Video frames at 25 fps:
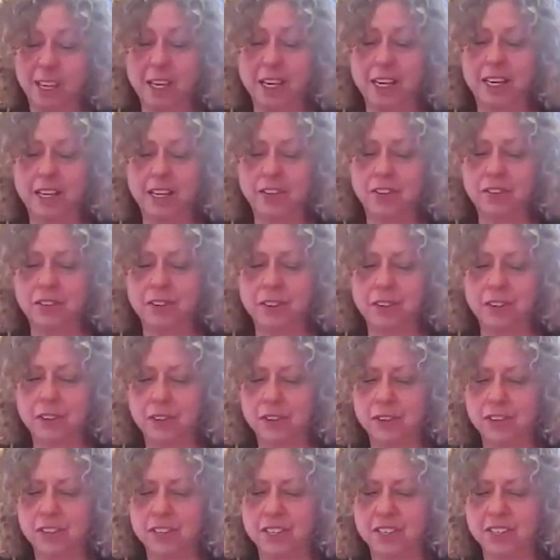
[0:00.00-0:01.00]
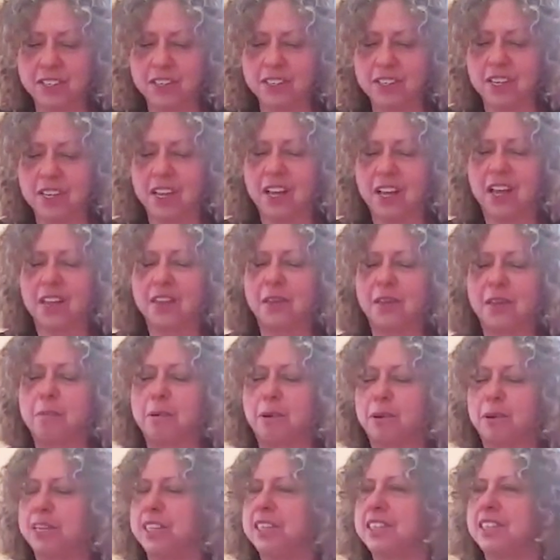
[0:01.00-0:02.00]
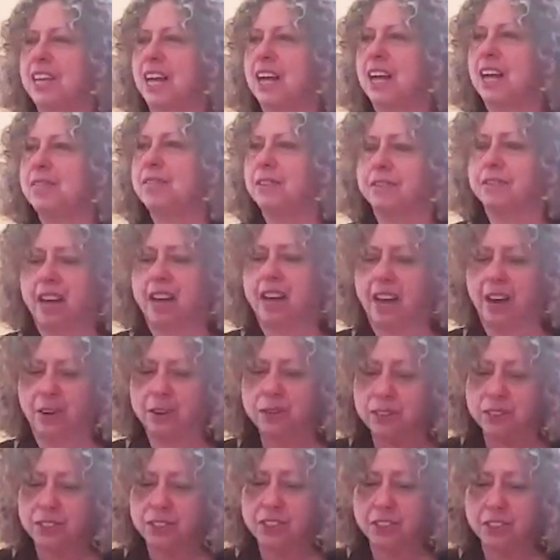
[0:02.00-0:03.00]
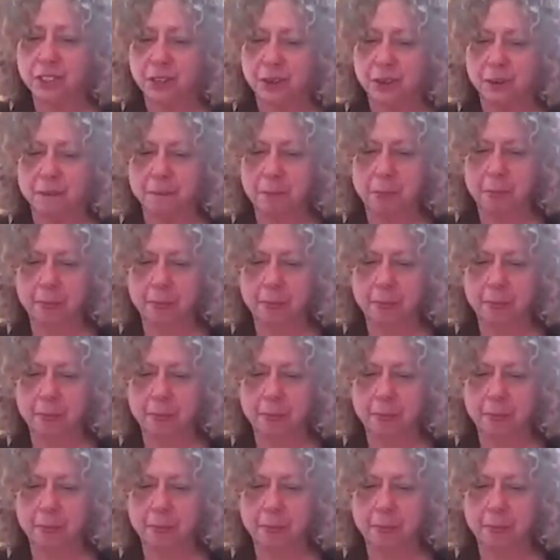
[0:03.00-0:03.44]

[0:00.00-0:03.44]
He introduces the bodhisattva vows,